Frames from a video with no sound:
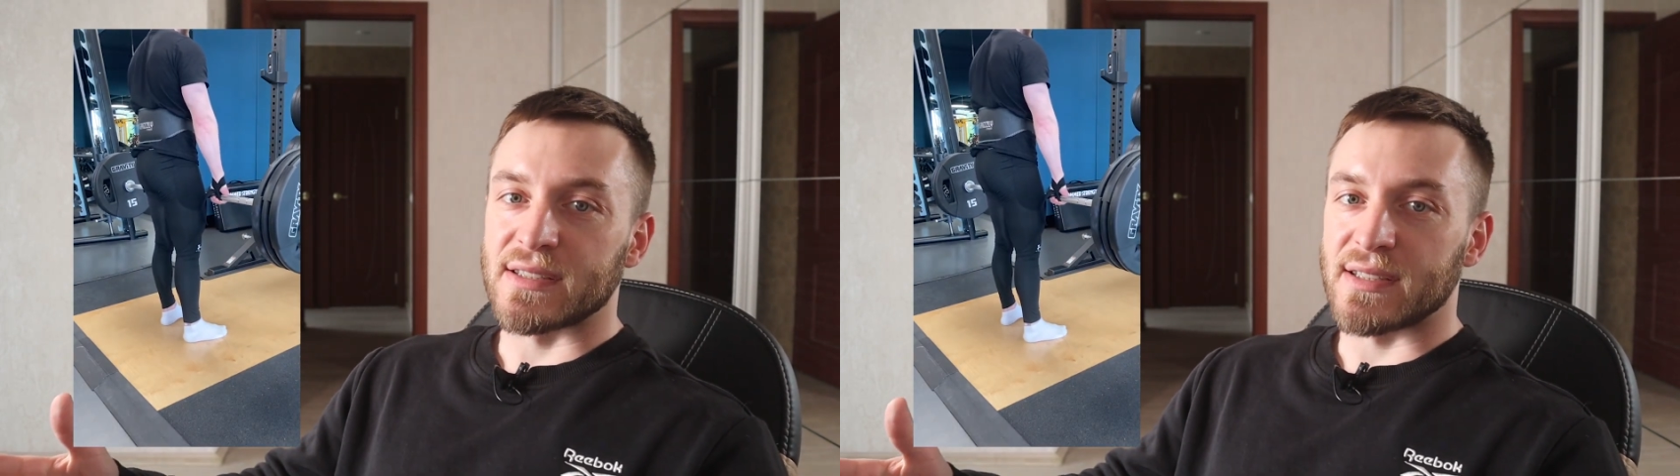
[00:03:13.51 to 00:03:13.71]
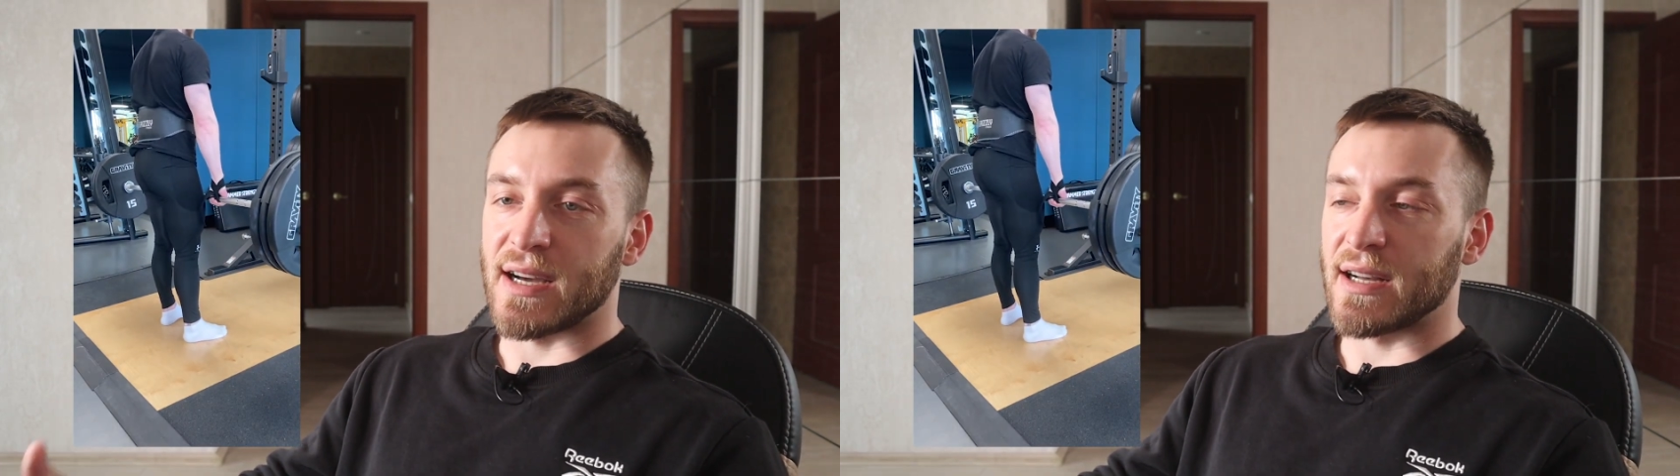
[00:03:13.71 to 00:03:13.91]

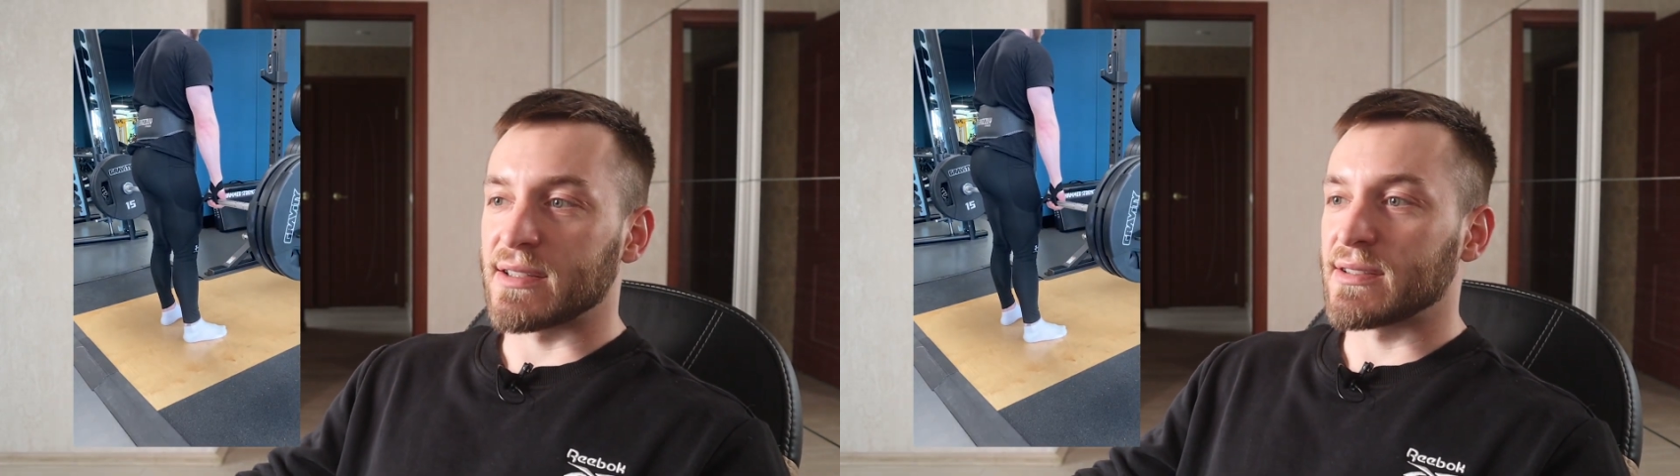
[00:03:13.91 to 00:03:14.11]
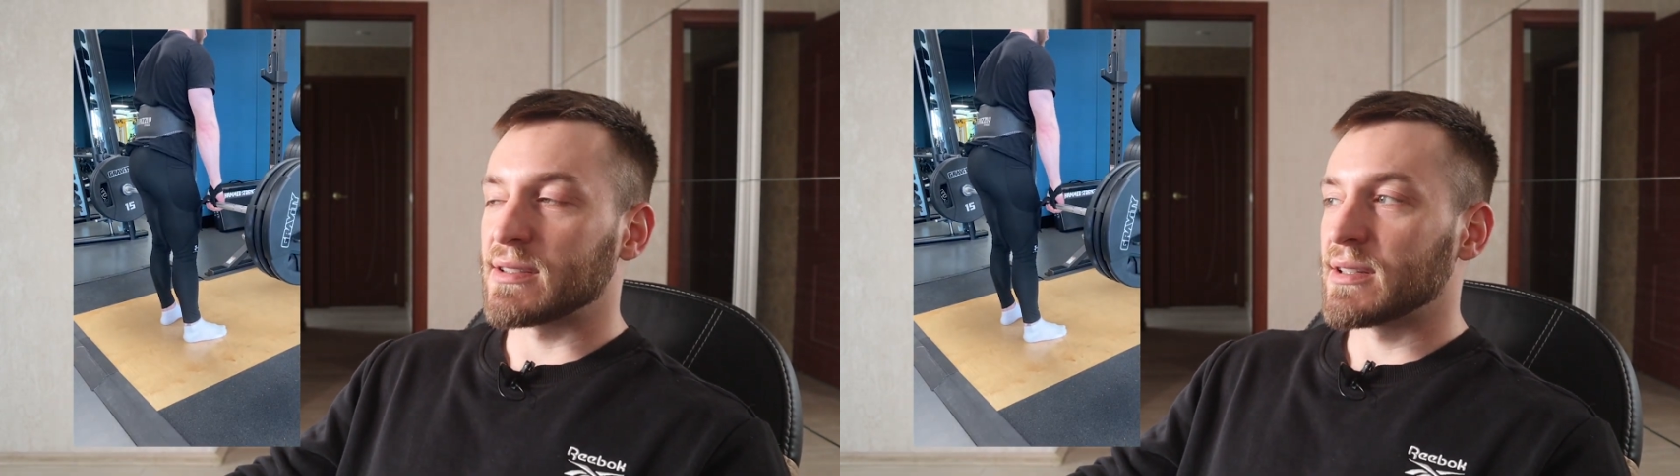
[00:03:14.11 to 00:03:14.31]

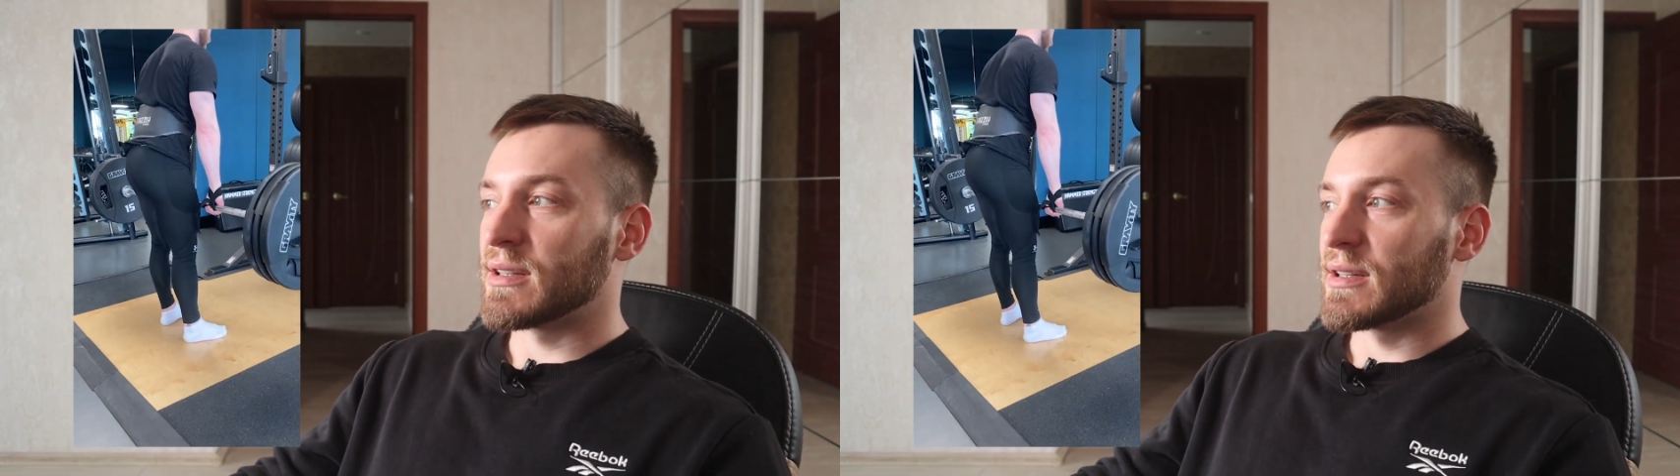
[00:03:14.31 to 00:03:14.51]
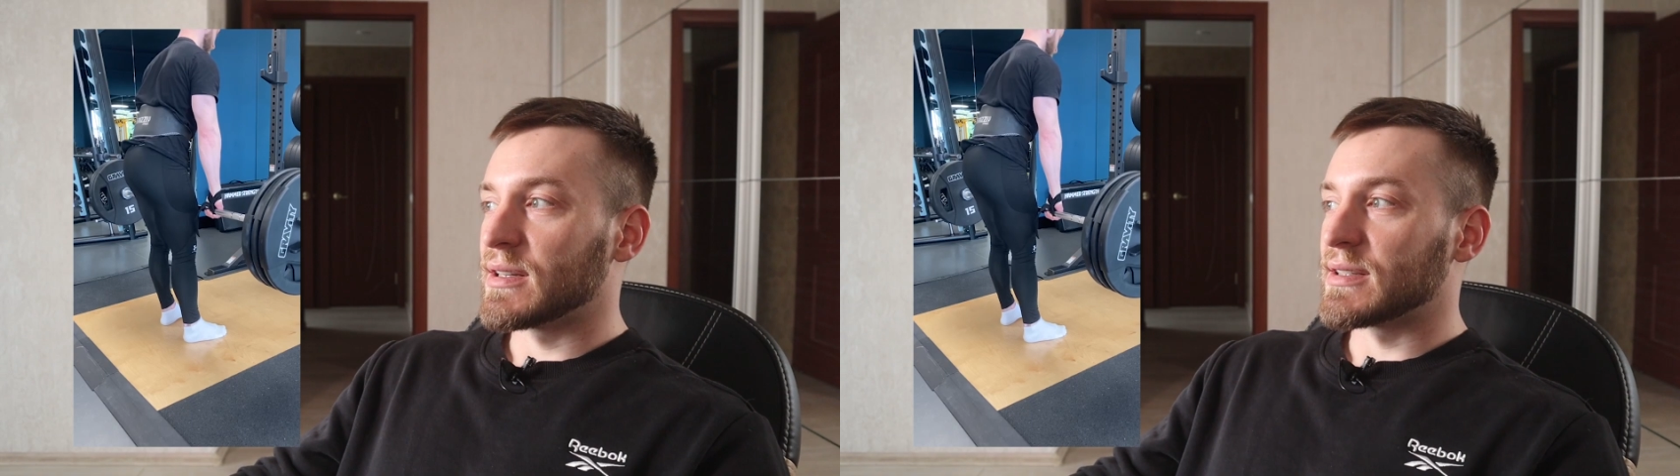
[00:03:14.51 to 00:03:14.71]

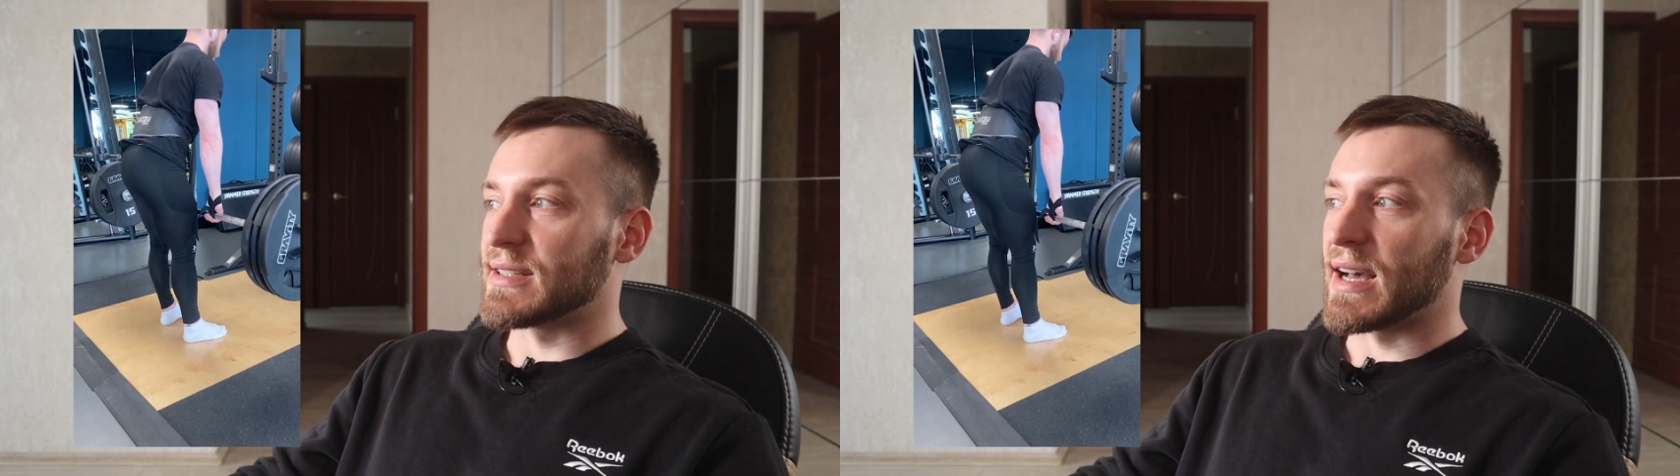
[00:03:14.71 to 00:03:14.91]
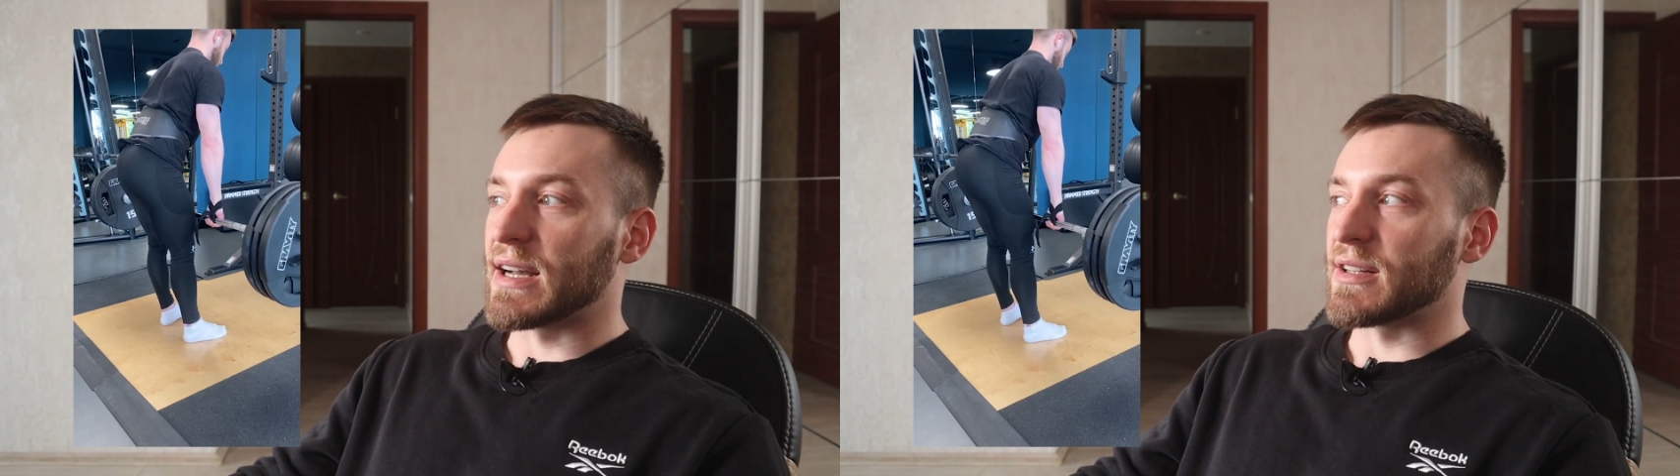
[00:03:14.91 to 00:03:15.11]

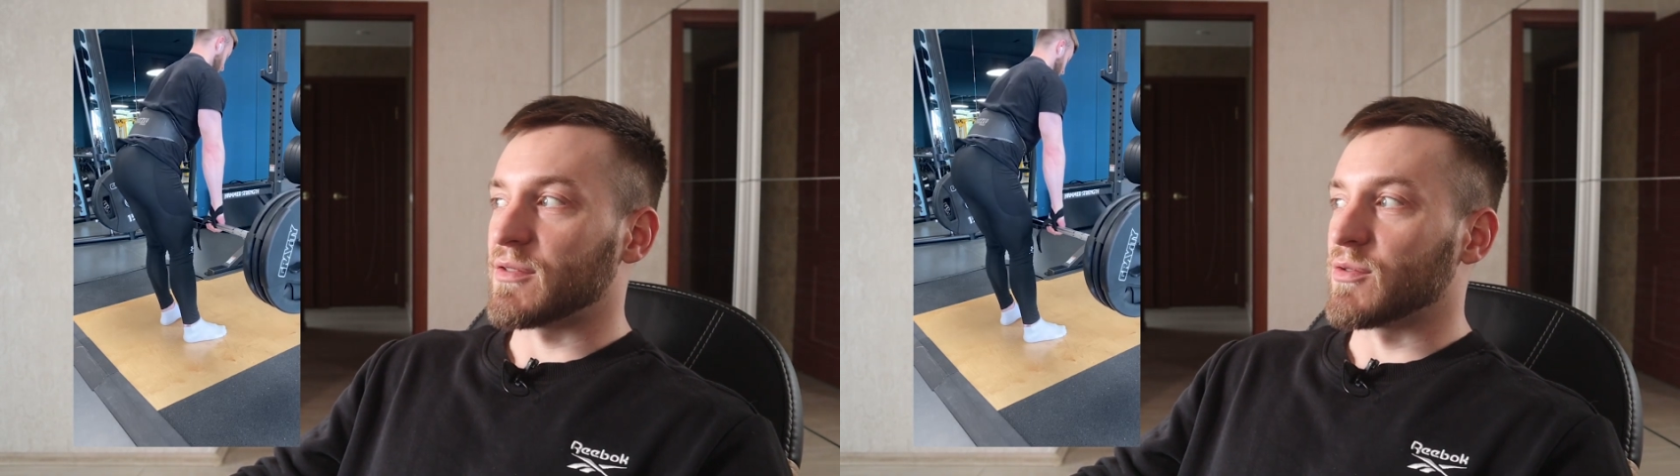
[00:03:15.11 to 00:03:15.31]
style